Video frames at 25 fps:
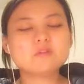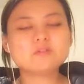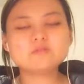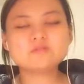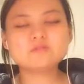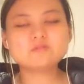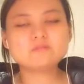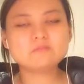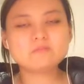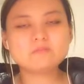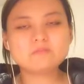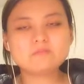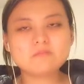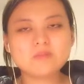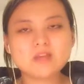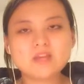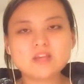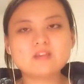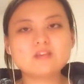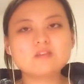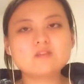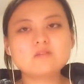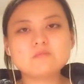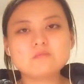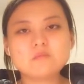to
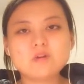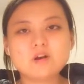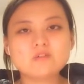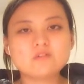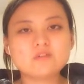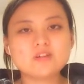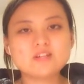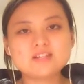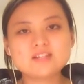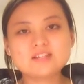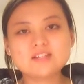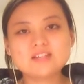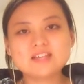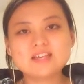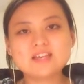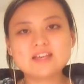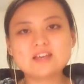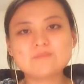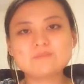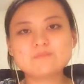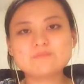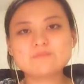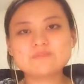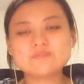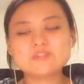make you worried
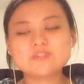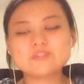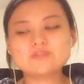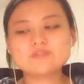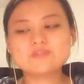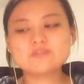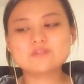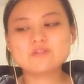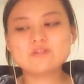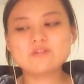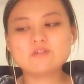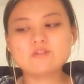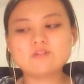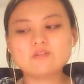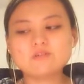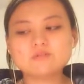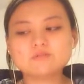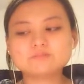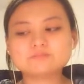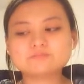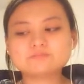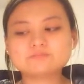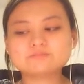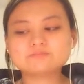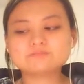again. So
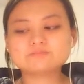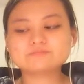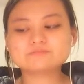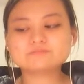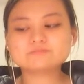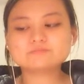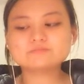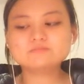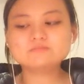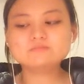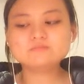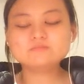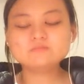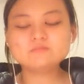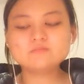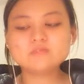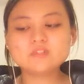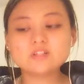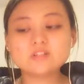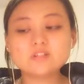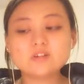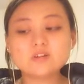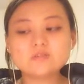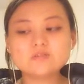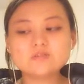
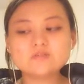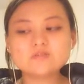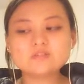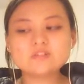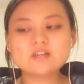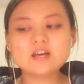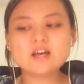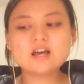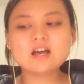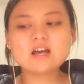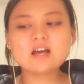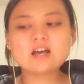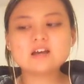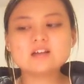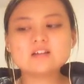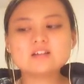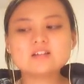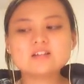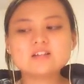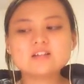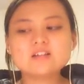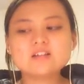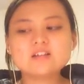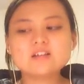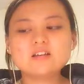I told you that,
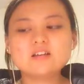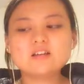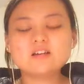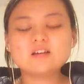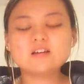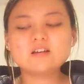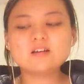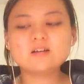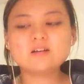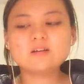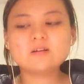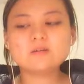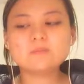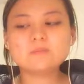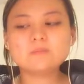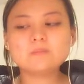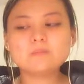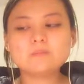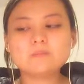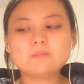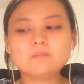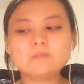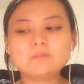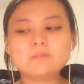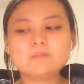and
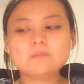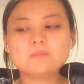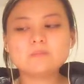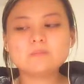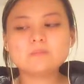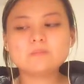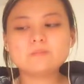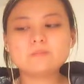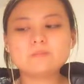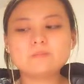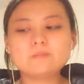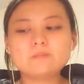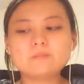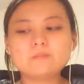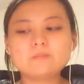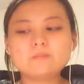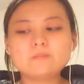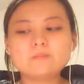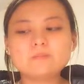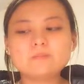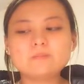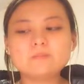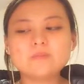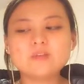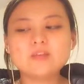
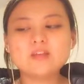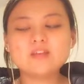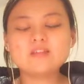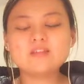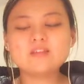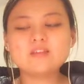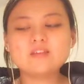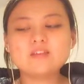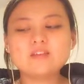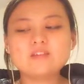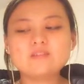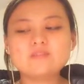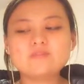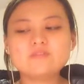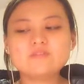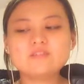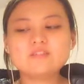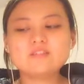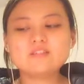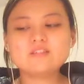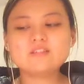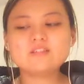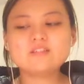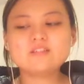then